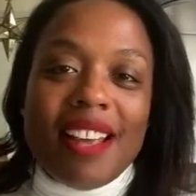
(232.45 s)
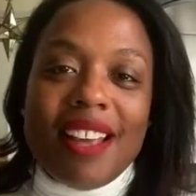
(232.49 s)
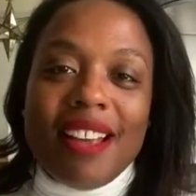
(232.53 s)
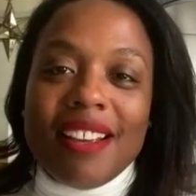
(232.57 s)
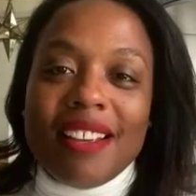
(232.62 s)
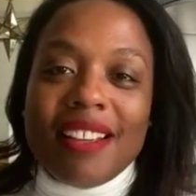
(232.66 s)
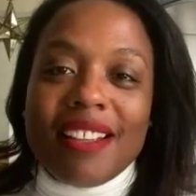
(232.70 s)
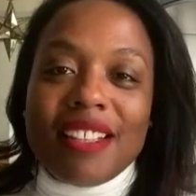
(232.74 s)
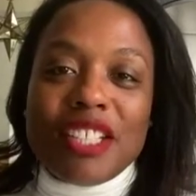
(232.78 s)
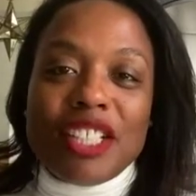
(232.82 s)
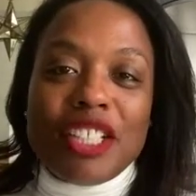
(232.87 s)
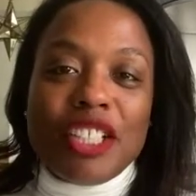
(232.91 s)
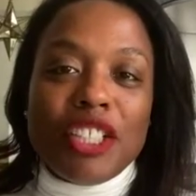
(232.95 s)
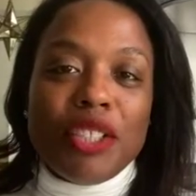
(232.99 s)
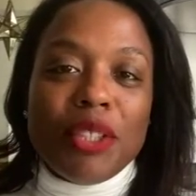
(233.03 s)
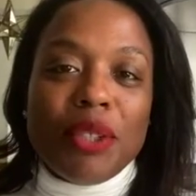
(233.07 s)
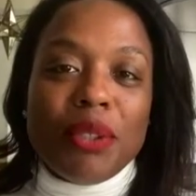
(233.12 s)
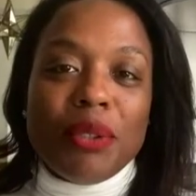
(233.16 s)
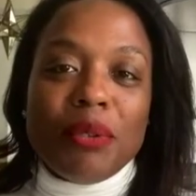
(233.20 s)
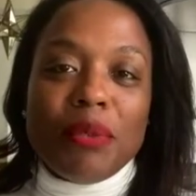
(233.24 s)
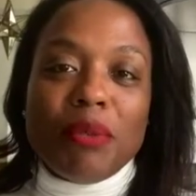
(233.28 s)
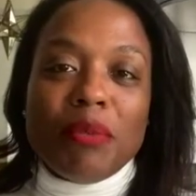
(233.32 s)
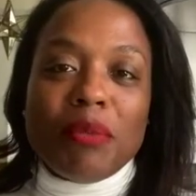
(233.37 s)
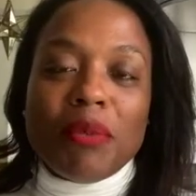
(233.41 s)

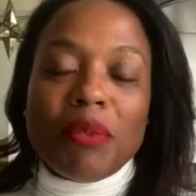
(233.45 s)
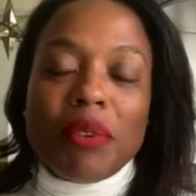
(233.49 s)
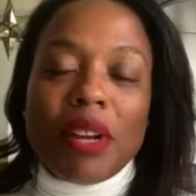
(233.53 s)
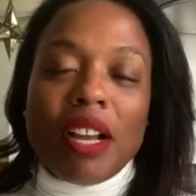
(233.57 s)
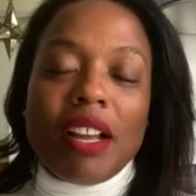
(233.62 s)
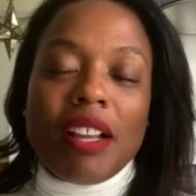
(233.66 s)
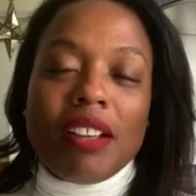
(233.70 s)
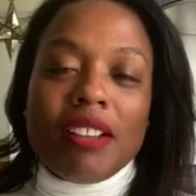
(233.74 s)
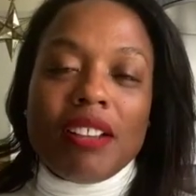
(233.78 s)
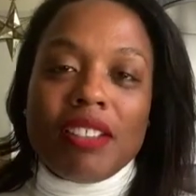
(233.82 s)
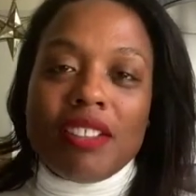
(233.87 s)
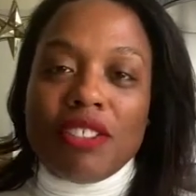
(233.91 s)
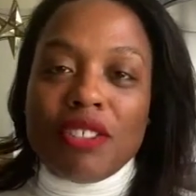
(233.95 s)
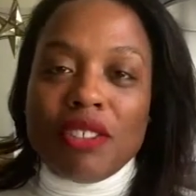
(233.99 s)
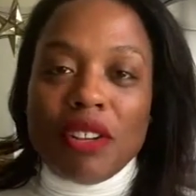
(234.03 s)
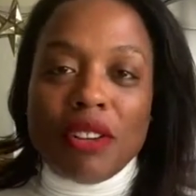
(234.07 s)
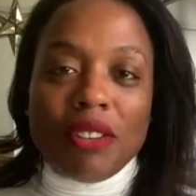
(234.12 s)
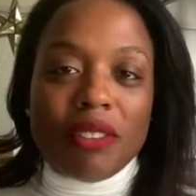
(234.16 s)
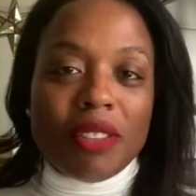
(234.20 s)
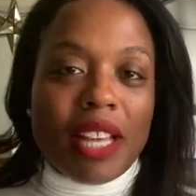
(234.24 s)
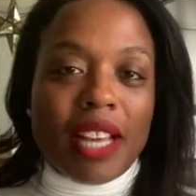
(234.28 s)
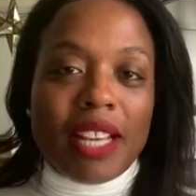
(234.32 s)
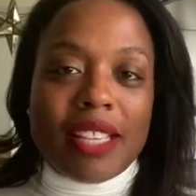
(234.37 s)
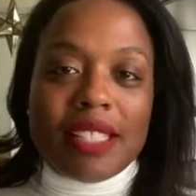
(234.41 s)

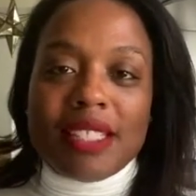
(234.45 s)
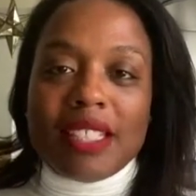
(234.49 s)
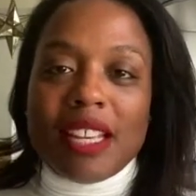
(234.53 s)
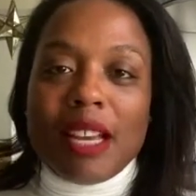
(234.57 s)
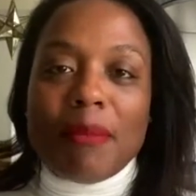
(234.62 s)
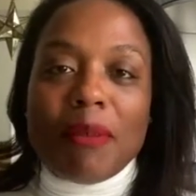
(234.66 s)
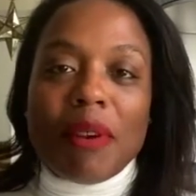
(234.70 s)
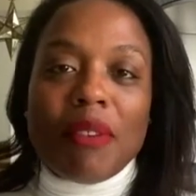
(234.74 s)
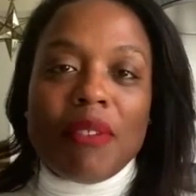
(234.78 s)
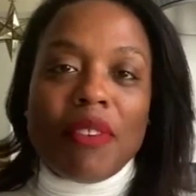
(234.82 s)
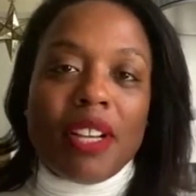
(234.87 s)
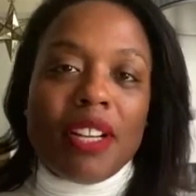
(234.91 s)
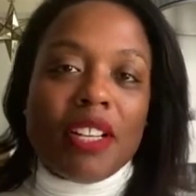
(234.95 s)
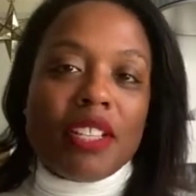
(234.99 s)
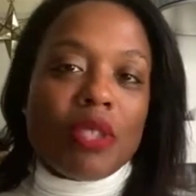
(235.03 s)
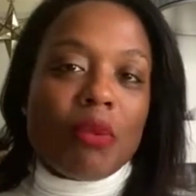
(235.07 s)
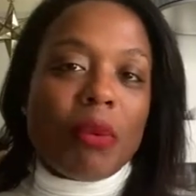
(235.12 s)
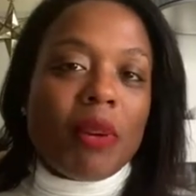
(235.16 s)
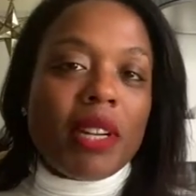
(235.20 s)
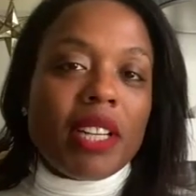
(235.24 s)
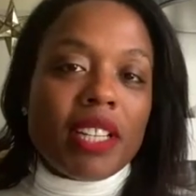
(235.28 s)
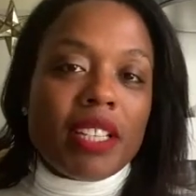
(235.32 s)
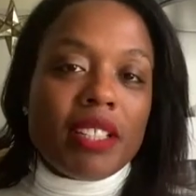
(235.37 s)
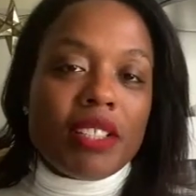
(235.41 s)
Last time I ran in
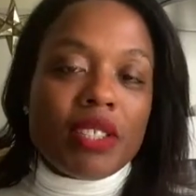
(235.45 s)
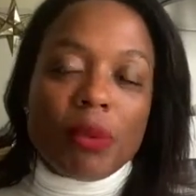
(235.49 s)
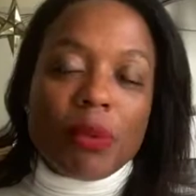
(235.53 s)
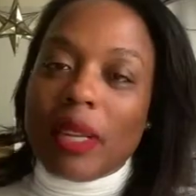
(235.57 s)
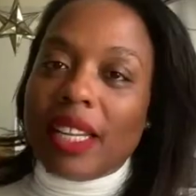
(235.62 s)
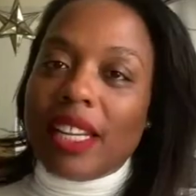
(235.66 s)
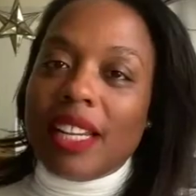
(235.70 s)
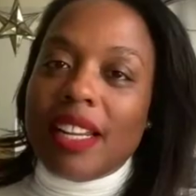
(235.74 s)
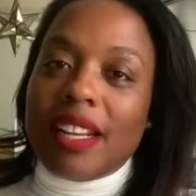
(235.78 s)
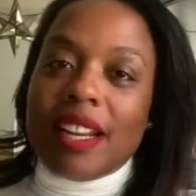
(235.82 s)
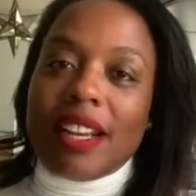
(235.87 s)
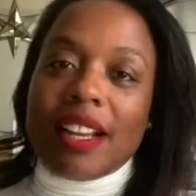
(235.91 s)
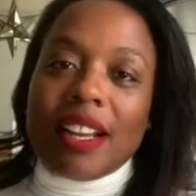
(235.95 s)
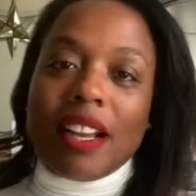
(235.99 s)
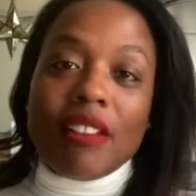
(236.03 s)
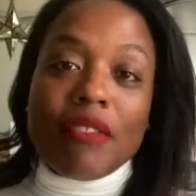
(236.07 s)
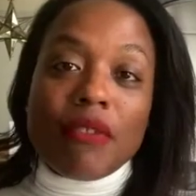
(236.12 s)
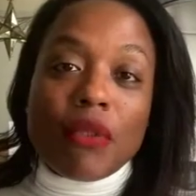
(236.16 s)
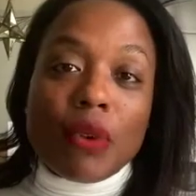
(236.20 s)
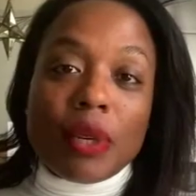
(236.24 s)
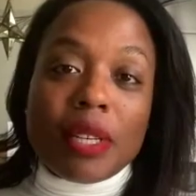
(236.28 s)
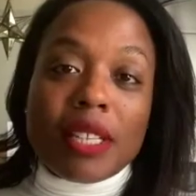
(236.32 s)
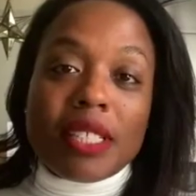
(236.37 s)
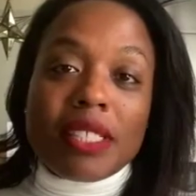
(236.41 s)
2020 and I got
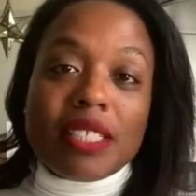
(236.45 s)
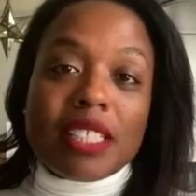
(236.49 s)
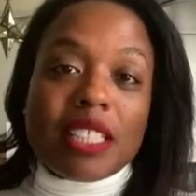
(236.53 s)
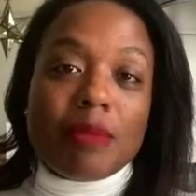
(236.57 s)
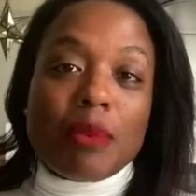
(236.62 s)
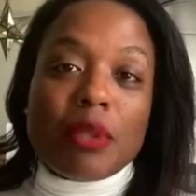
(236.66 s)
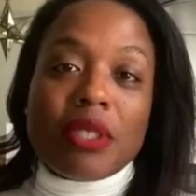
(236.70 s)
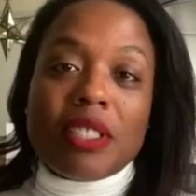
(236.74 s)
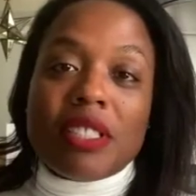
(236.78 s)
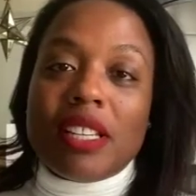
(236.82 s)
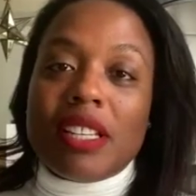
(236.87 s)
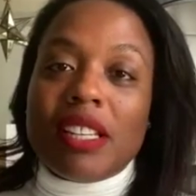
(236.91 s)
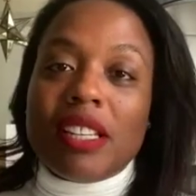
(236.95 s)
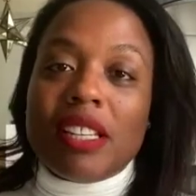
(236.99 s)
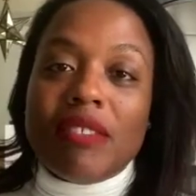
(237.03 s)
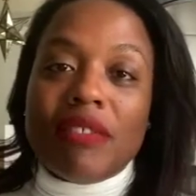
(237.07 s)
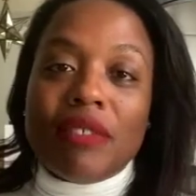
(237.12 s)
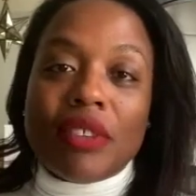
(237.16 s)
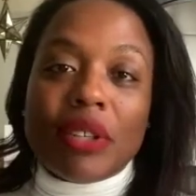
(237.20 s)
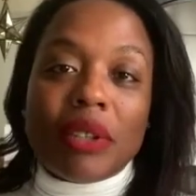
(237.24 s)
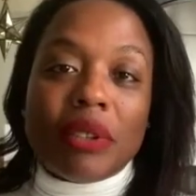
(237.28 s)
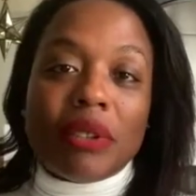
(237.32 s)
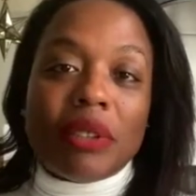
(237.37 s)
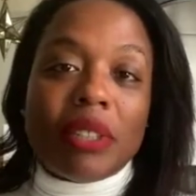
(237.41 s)
46% of the
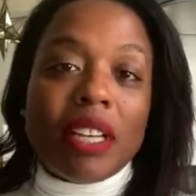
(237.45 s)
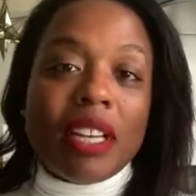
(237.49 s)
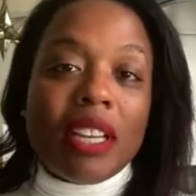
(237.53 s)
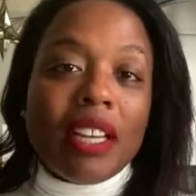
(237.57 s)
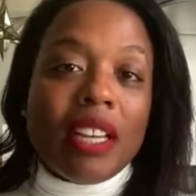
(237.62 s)
vote.